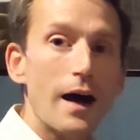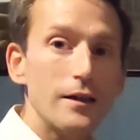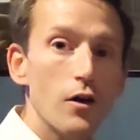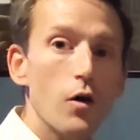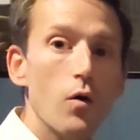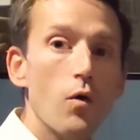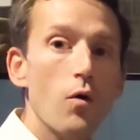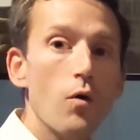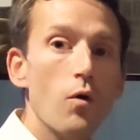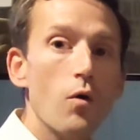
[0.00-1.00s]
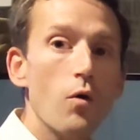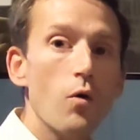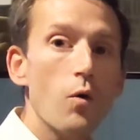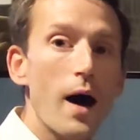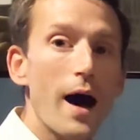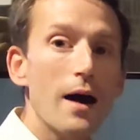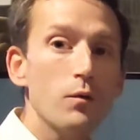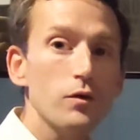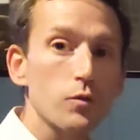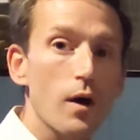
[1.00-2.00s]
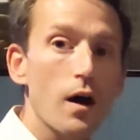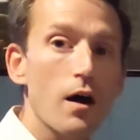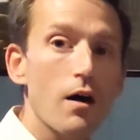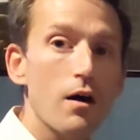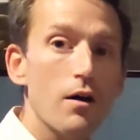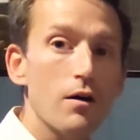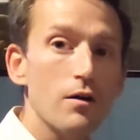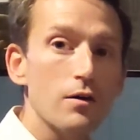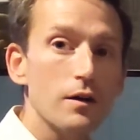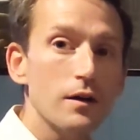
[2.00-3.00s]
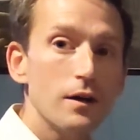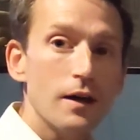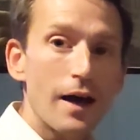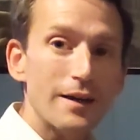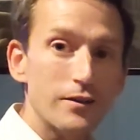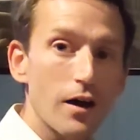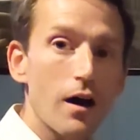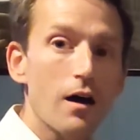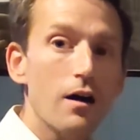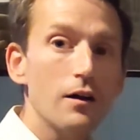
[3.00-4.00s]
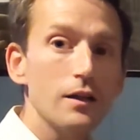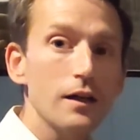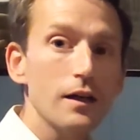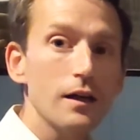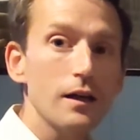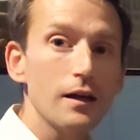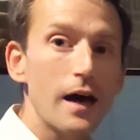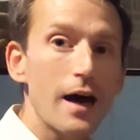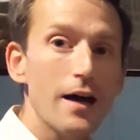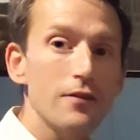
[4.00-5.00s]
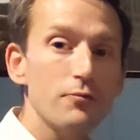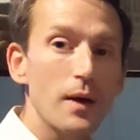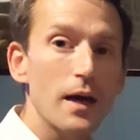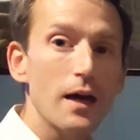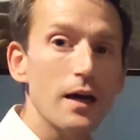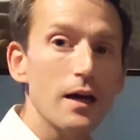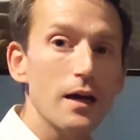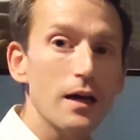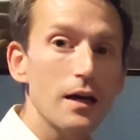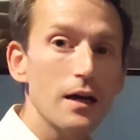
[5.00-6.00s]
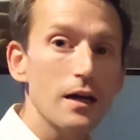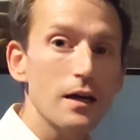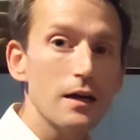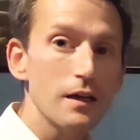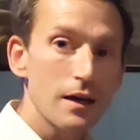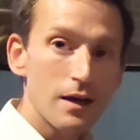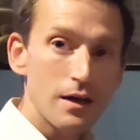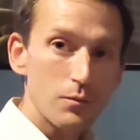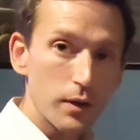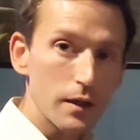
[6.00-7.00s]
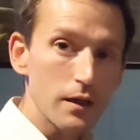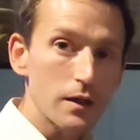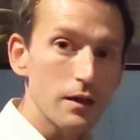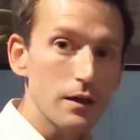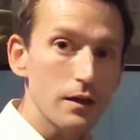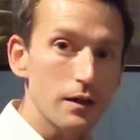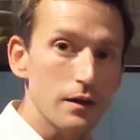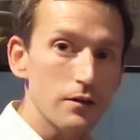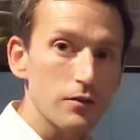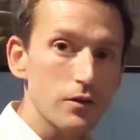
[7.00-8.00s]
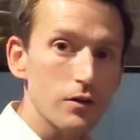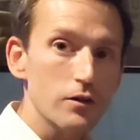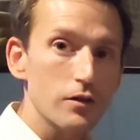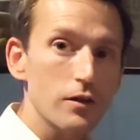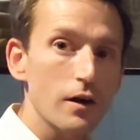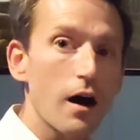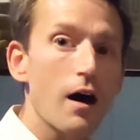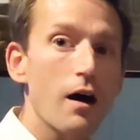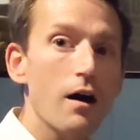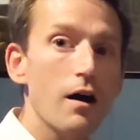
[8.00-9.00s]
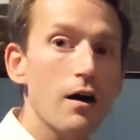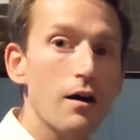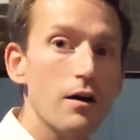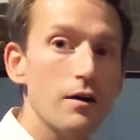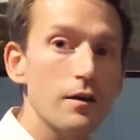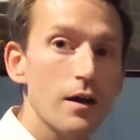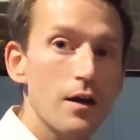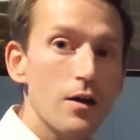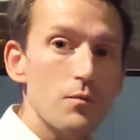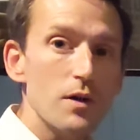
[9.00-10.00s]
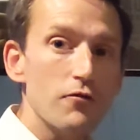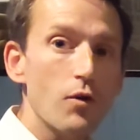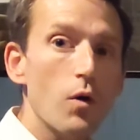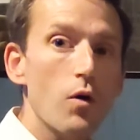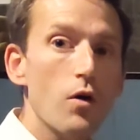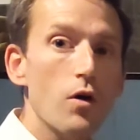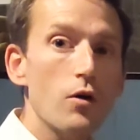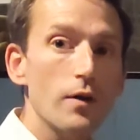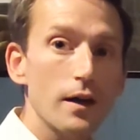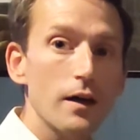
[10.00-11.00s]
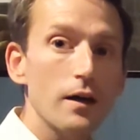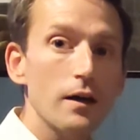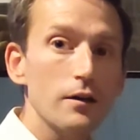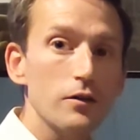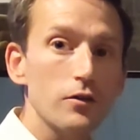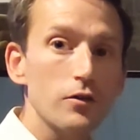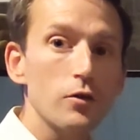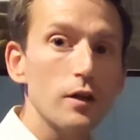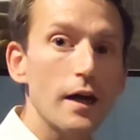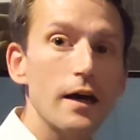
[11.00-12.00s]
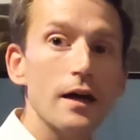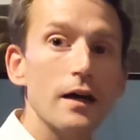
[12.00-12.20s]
I know I was wrong, and darling, I've paid. Please search your heart before it's too late.